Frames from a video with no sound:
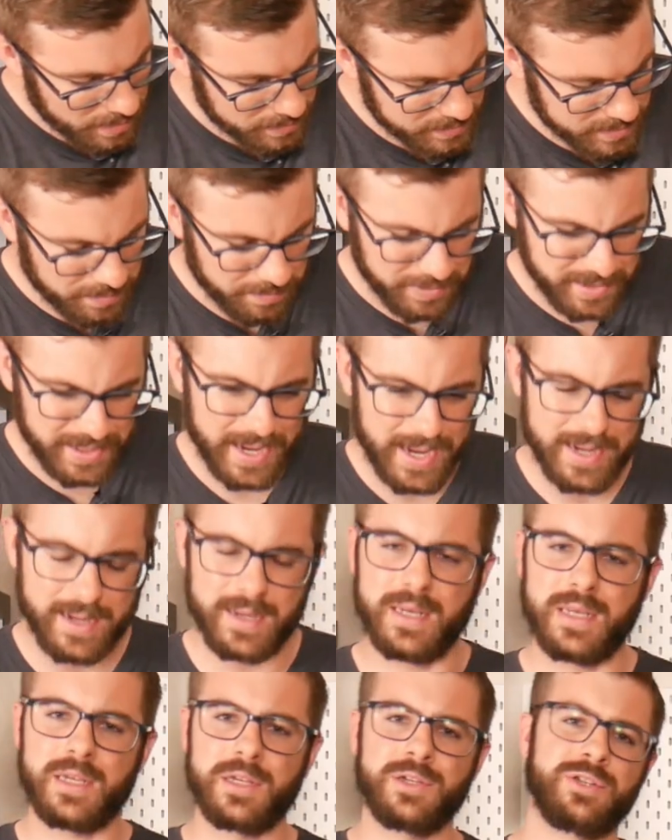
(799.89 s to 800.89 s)
somebody had
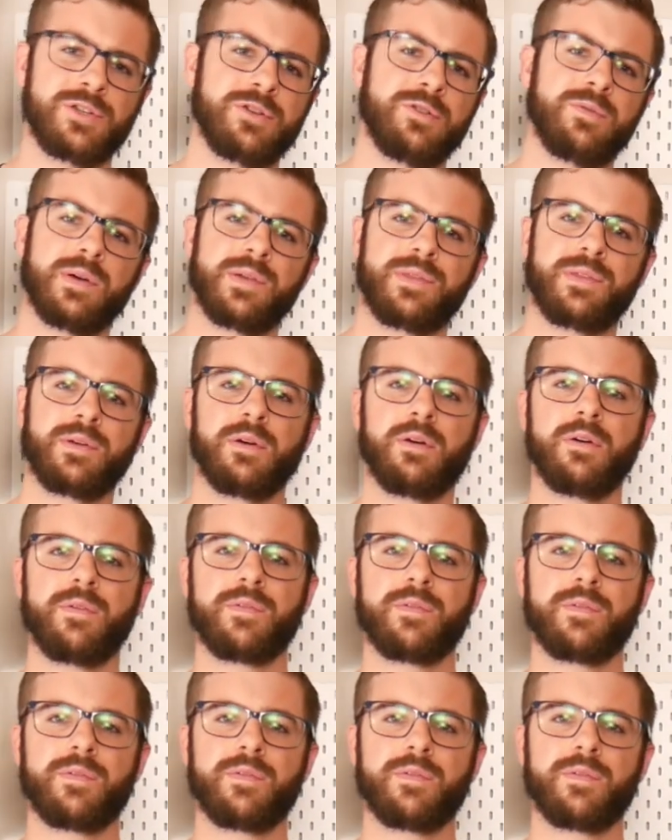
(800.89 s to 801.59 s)
an issue with their